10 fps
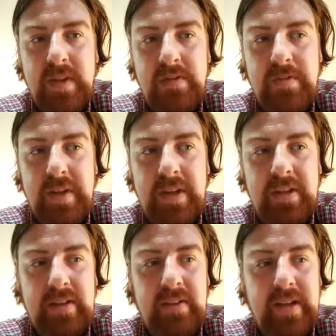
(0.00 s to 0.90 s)

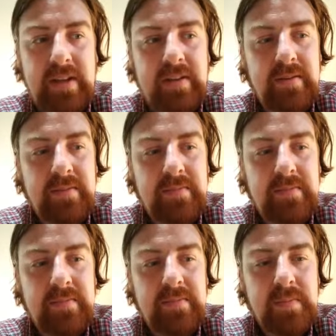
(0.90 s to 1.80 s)
feeling like
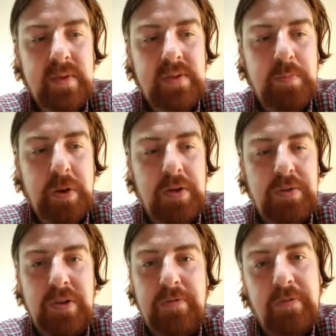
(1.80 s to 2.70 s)

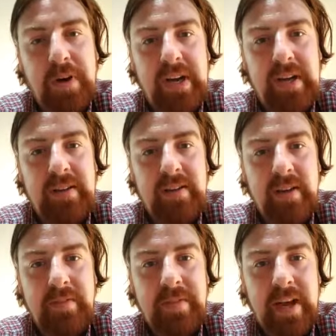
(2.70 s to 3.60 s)
spiritually free
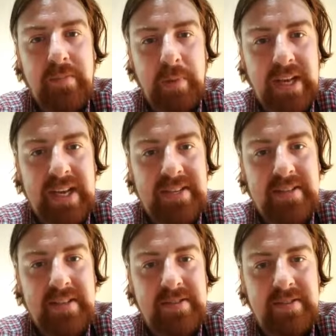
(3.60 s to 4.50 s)
of that place
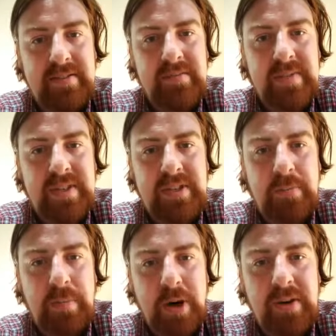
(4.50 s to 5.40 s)
that's such a
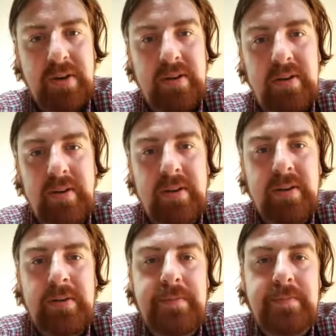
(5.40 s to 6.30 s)
burden.
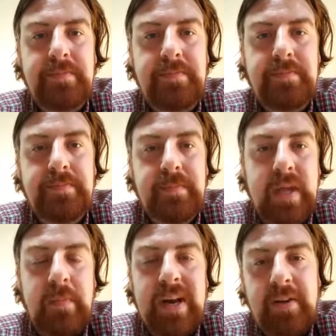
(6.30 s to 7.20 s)

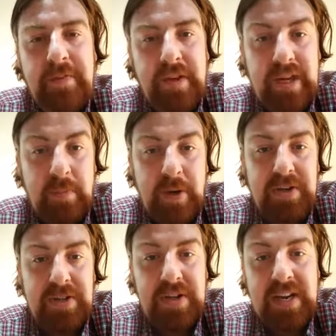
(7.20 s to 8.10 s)
It might not feel like a
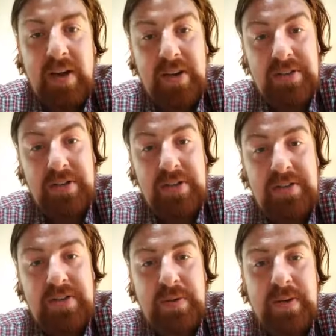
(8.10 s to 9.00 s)
burden to you now because you're
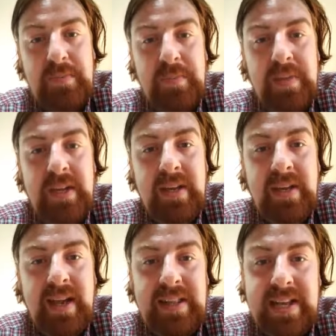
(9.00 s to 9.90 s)
used to it.
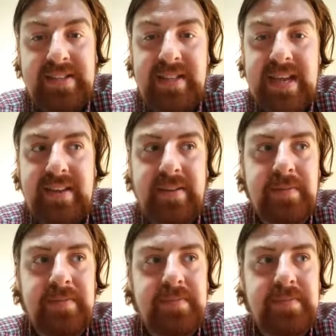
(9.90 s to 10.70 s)
And that's like